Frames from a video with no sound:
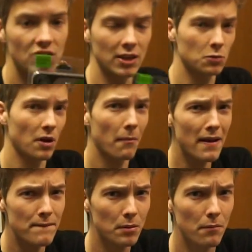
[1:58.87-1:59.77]
jigs, which I
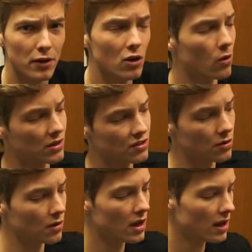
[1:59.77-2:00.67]
might film a video on
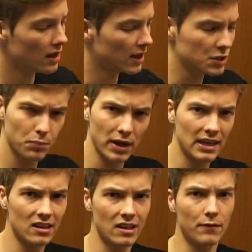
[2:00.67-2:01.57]
soon,
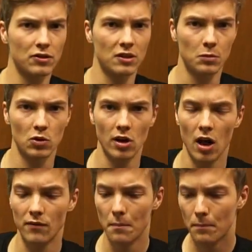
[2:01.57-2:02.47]
explaining the differences between all of them.